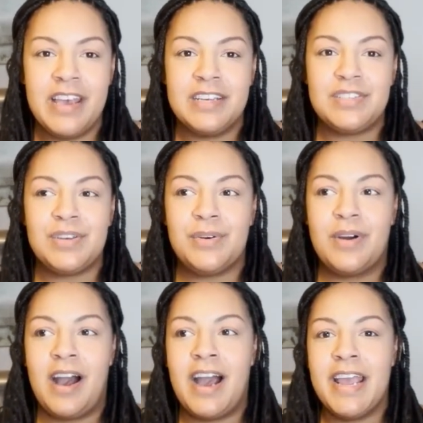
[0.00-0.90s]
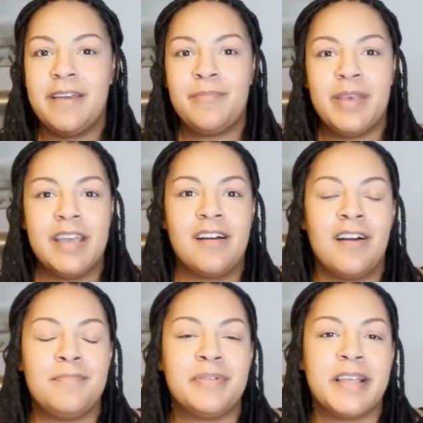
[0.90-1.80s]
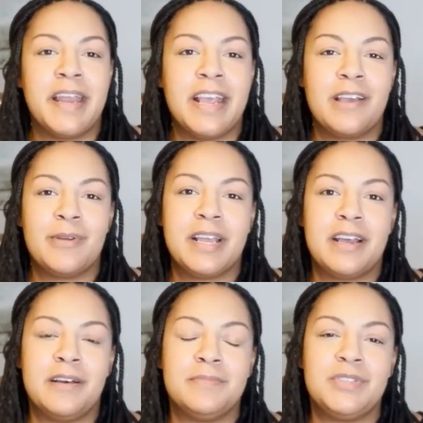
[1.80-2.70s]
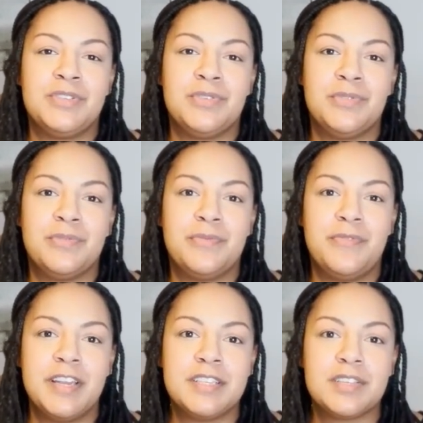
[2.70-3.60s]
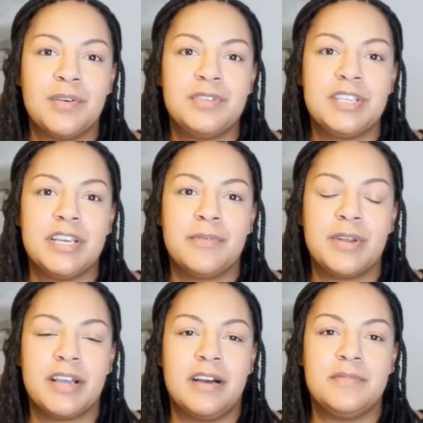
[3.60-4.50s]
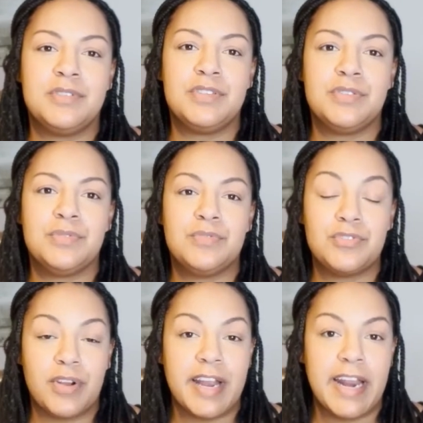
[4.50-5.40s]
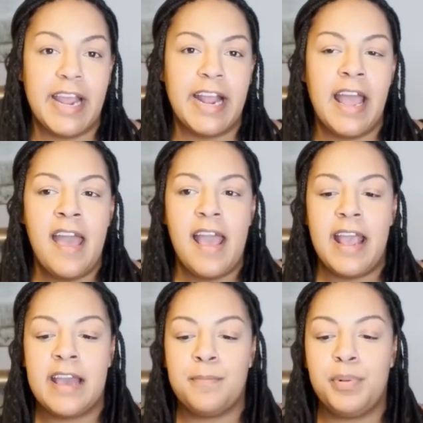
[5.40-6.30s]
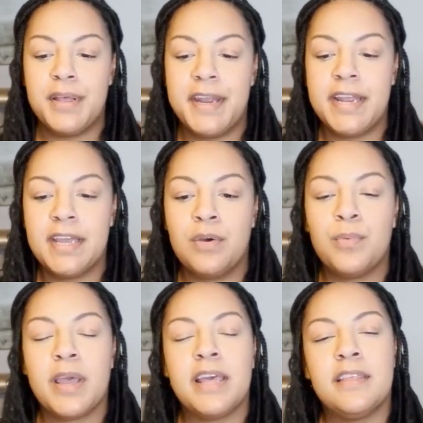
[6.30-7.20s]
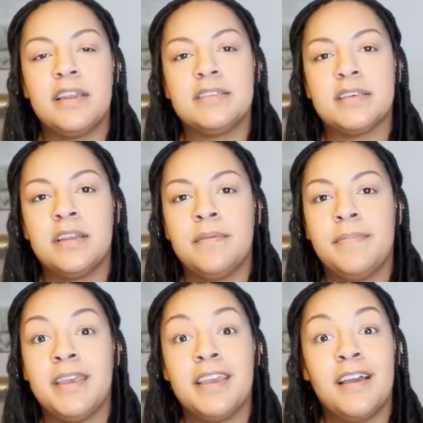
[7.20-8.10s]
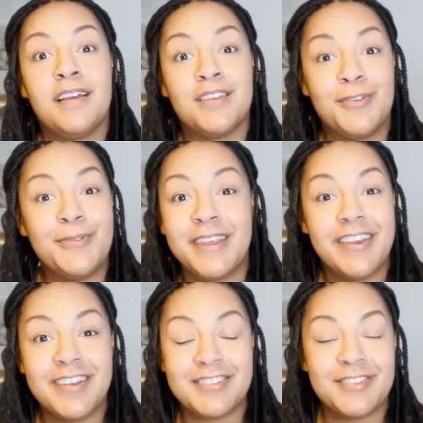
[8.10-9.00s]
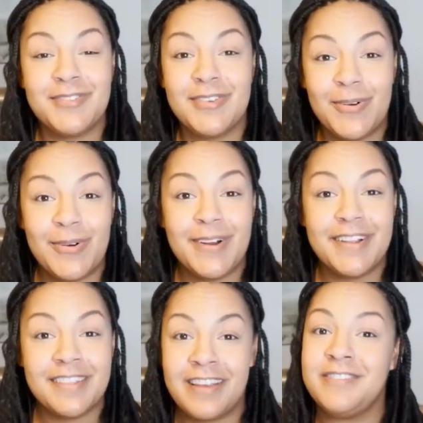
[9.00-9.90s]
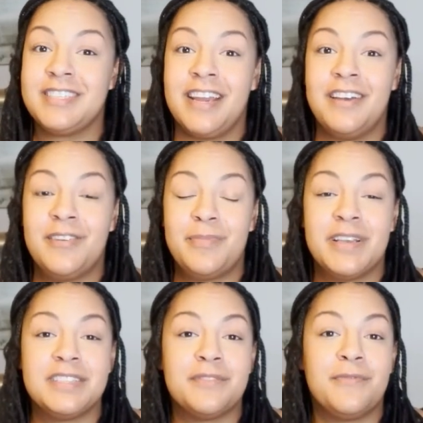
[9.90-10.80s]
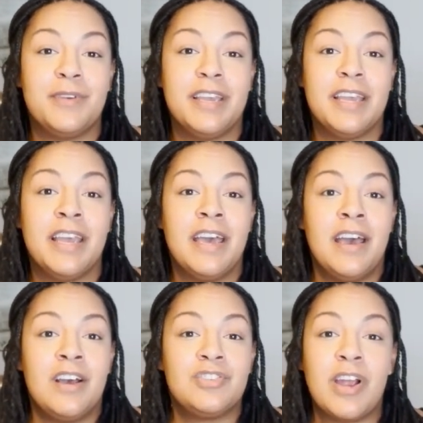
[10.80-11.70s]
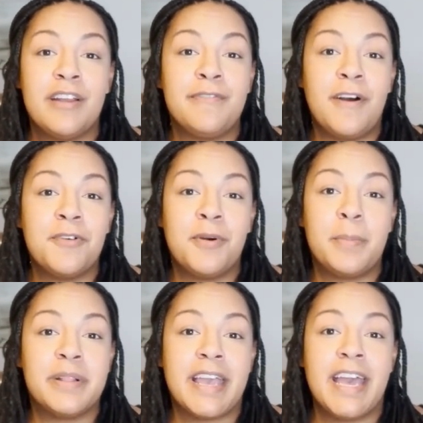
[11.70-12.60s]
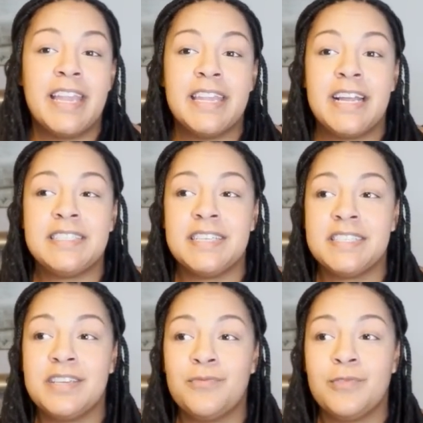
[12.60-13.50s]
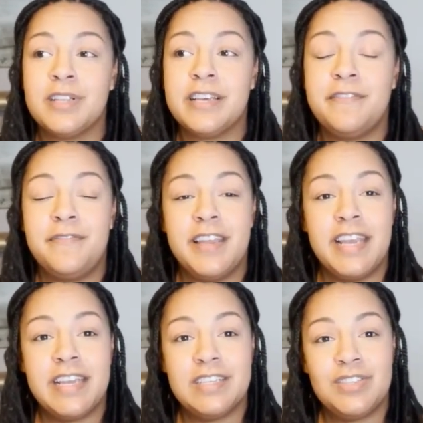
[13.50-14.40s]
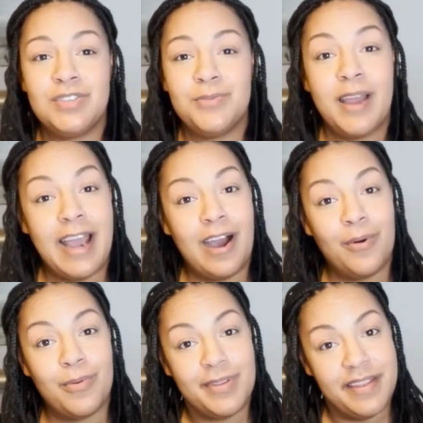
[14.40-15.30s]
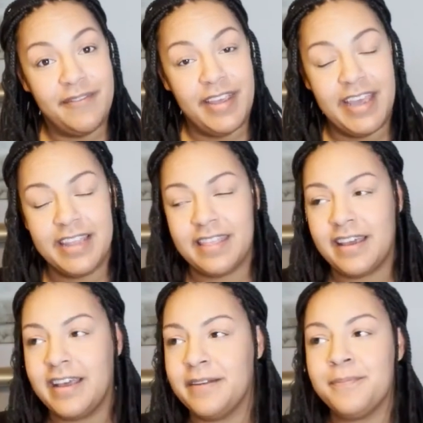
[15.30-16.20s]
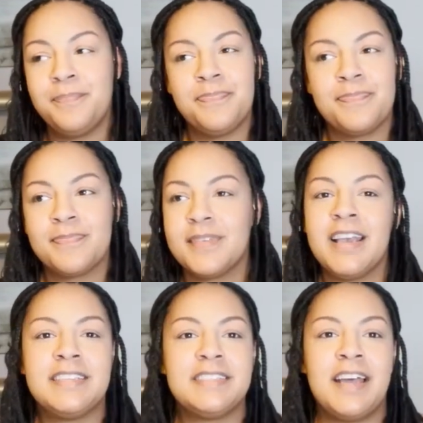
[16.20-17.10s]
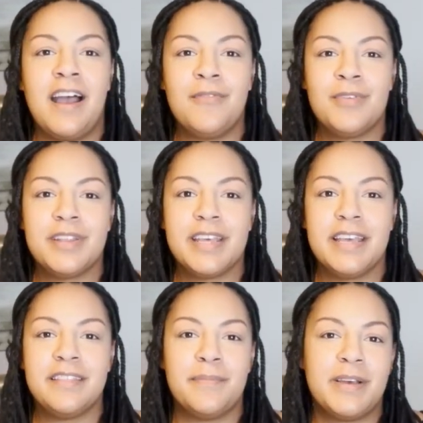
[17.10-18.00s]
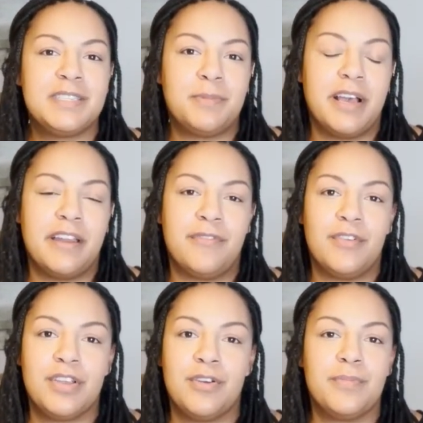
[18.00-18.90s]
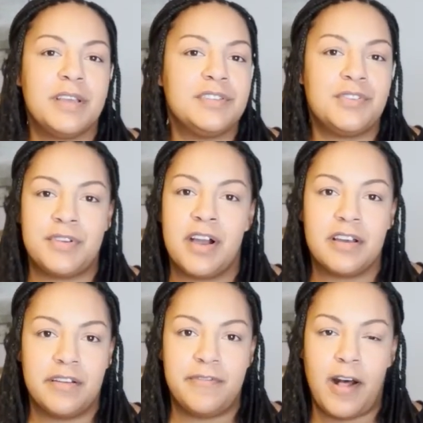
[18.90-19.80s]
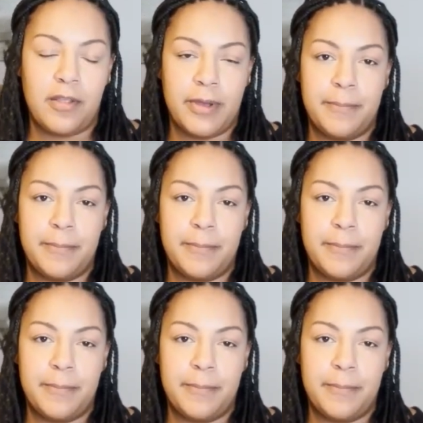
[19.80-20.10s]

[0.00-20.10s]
So I am big on planning when it comes to fitness coaching, when it comes to training, and planning in a way that is going to be unique to your lifestyle. Because if we try to follow a plan that doesn't really fit into how we're living, then it's not really the best plan for you because you're not going to follow it.